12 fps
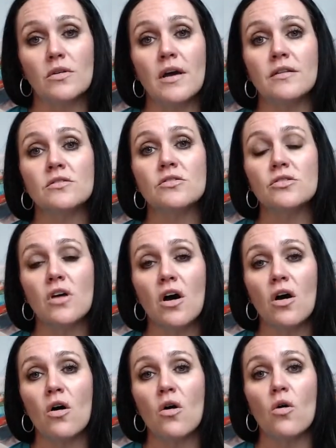And
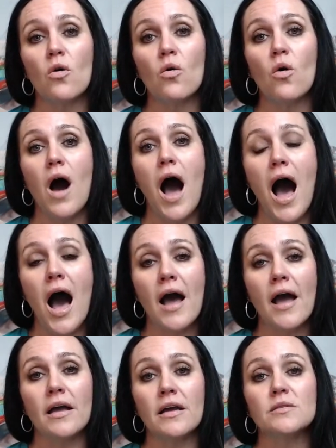so
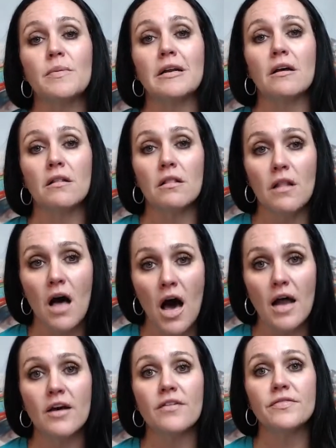I spend a
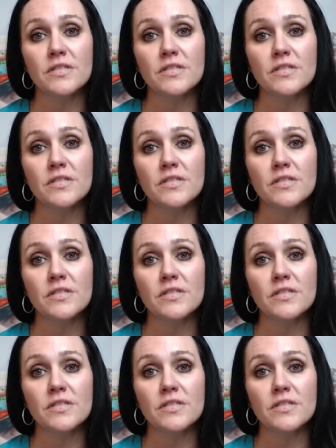lot of